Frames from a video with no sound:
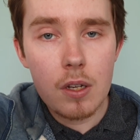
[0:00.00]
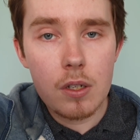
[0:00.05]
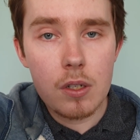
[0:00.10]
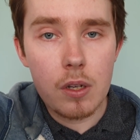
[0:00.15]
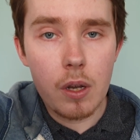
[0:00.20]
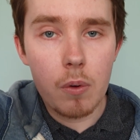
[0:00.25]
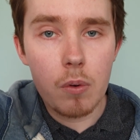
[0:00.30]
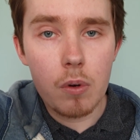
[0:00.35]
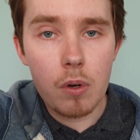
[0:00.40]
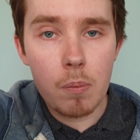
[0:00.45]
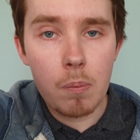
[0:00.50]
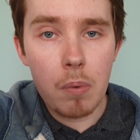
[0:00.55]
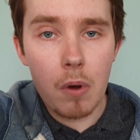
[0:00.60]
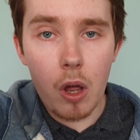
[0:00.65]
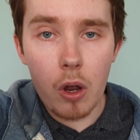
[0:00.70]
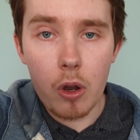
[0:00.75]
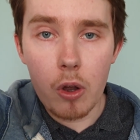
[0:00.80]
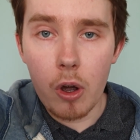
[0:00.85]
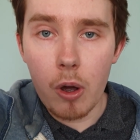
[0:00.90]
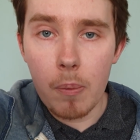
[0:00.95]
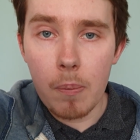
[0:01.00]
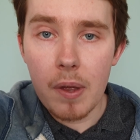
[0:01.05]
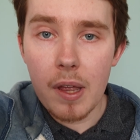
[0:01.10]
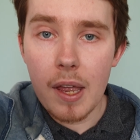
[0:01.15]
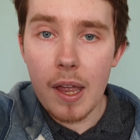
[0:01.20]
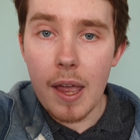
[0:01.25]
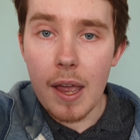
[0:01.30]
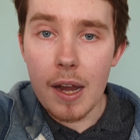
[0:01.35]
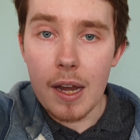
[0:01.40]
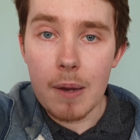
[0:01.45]
Don't block up
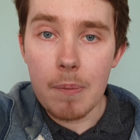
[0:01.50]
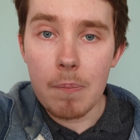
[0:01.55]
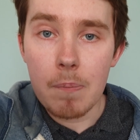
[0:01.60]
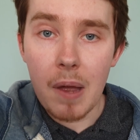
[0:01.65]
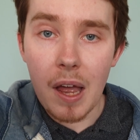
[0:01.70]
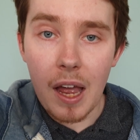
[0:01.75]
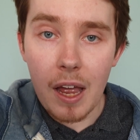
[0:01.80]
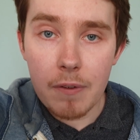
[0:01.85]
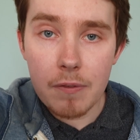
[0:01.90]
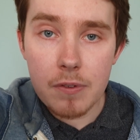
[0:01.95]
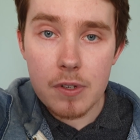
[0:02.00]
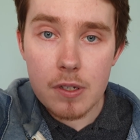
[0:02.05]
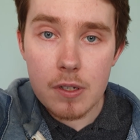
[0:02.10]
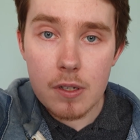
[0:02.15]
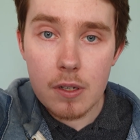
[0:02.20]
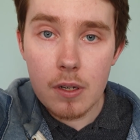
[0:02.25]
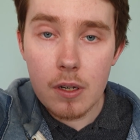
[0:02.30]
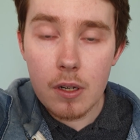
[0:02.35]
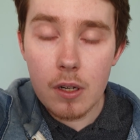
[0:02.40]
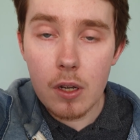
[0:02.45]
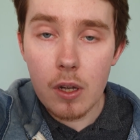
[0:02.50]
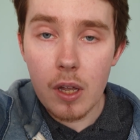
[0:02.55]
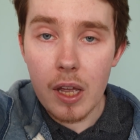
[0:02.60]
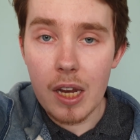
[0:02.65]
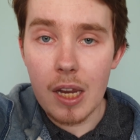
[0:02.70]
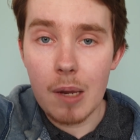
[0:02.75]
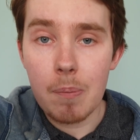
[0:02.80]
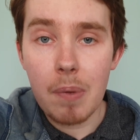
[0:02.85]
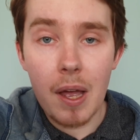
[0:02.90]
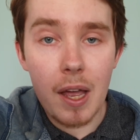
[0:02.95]
any paths,
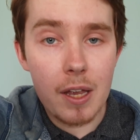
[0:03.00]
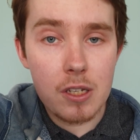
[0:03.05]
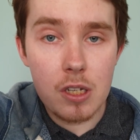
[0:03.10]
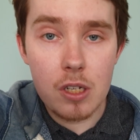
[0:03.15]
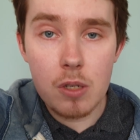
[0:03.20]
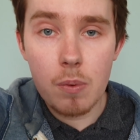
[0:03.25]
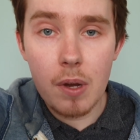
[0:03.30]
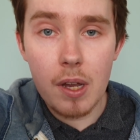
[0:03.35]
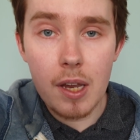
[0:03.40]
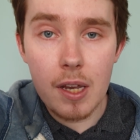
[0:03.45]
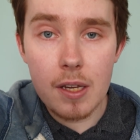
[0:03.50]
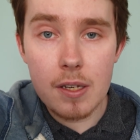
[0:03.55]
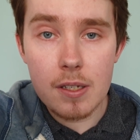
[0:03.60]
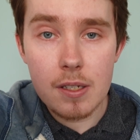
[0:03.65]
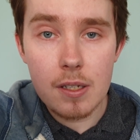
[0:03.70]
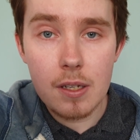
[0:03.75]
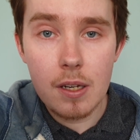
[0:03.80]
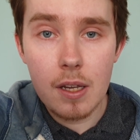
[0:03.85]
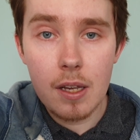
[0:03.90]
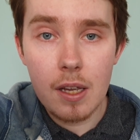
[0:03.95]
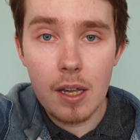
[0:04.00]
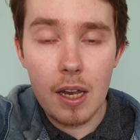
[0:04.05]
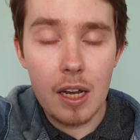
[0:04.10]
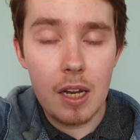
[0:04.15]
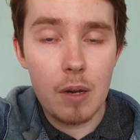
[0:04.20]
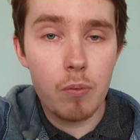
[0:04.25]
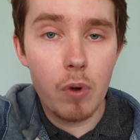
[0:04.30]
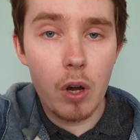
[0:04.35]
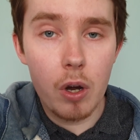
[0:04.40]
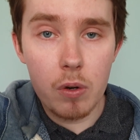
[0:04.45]
any passageways, any
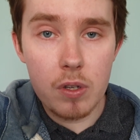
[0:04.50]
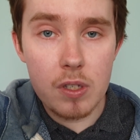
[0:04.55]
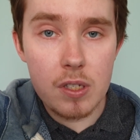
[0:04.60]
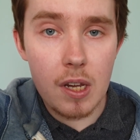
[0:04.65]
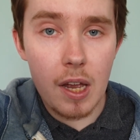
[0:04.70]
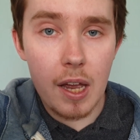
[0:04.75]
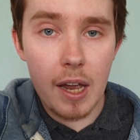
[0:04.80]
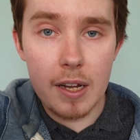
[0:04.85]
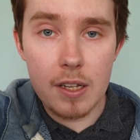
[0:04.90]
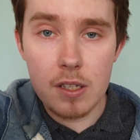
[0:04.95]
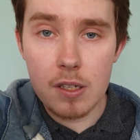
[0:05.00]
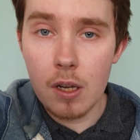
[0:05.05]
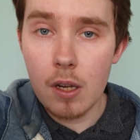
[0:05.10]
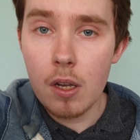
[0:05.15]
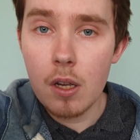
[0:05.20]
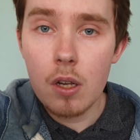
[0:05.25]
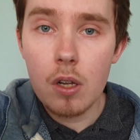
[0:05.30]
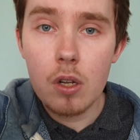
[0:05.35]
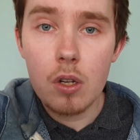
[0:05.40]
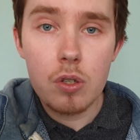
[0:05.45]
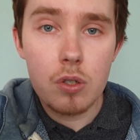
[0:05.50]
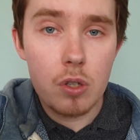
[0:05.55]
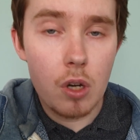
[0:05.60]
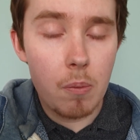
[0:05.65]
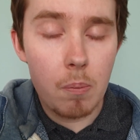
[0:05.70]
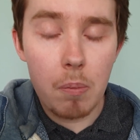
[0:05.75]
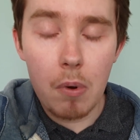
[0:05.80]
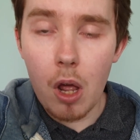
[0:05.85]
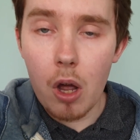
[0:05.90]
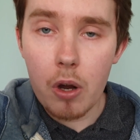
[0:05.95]
roadsides.
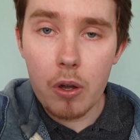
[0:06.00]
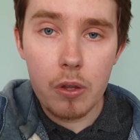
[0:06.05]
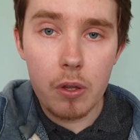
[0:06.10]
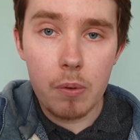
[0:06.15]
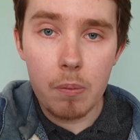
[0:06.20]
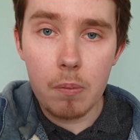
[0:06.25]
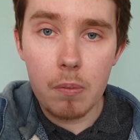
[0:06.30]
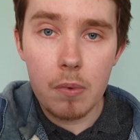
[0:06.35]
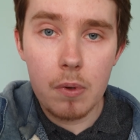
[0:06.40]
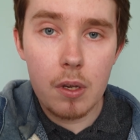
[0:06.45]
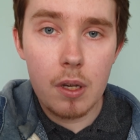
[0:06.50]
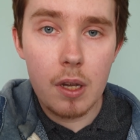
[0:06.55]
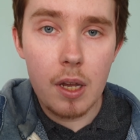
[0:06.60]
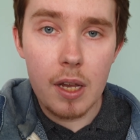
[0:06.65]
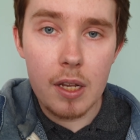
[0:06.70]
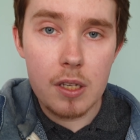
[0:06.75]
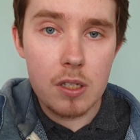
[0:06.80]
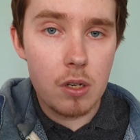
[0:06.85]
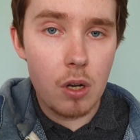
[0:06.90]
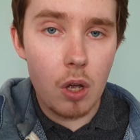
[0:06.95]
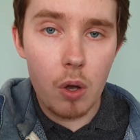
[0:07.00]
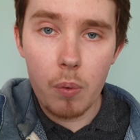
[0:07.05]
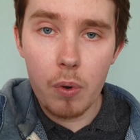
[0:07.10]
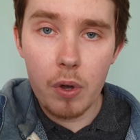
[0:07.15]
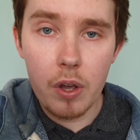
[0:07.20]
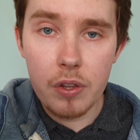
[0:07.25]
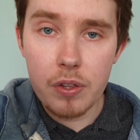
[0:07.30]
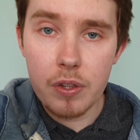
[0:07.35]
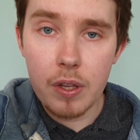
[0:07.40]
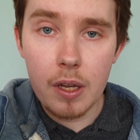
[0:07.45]
Don't block them, it's not
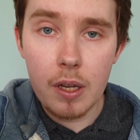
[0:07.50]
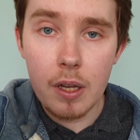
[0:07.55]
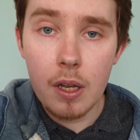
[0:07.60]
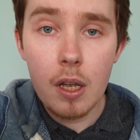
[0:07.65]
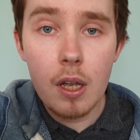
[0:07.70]
worth it.